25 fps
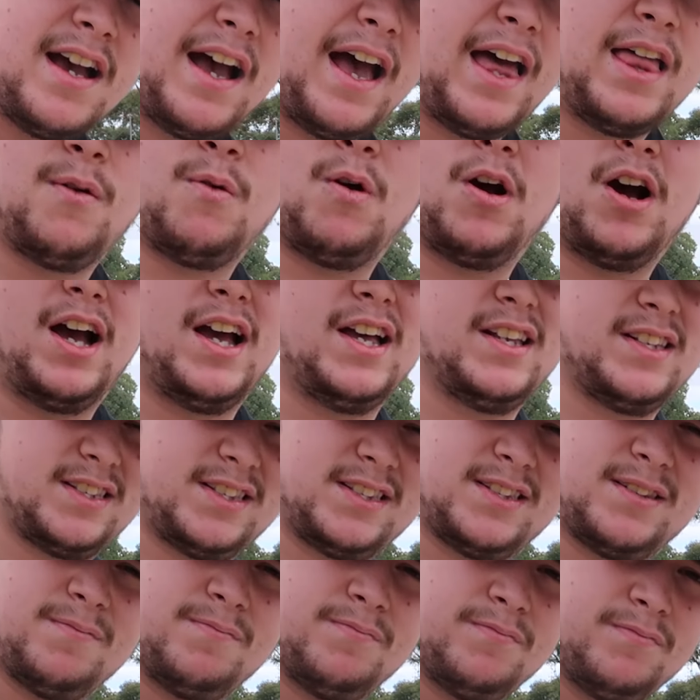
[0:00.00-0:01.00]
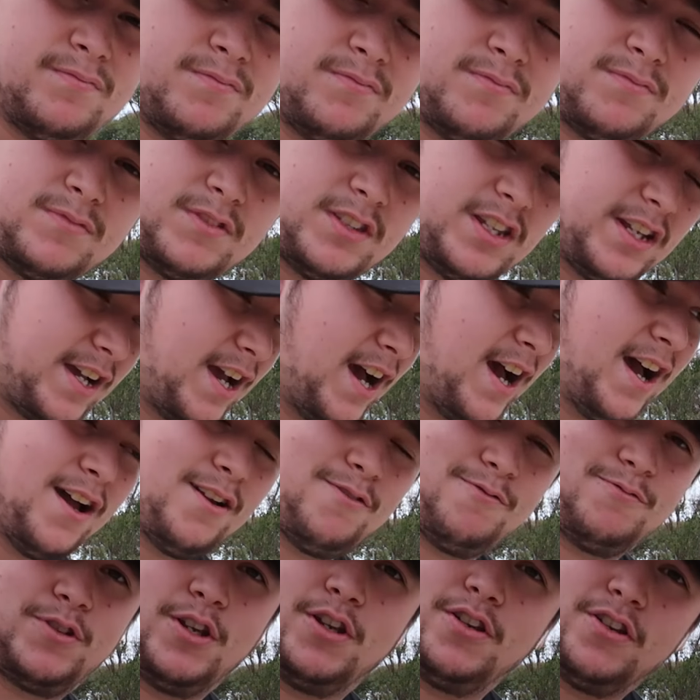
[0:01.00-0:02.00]
otherwise you
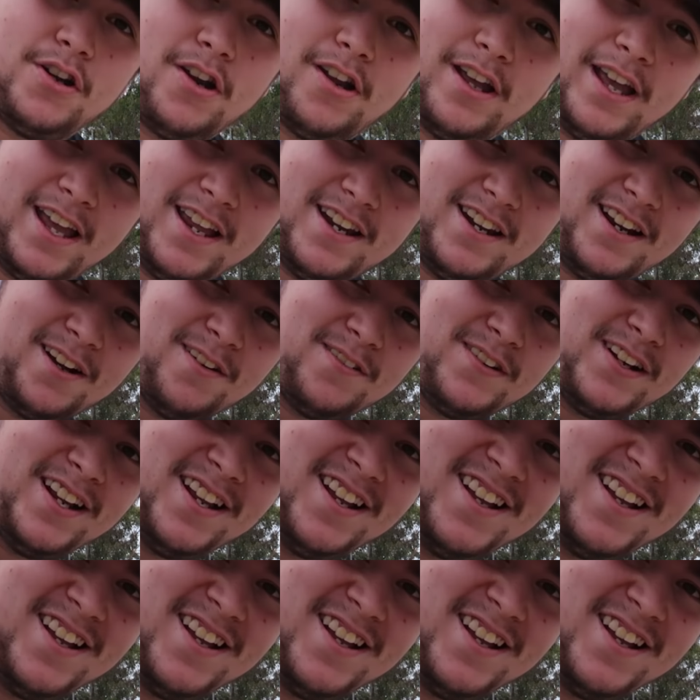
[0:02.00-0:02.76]
can't do the no-hander.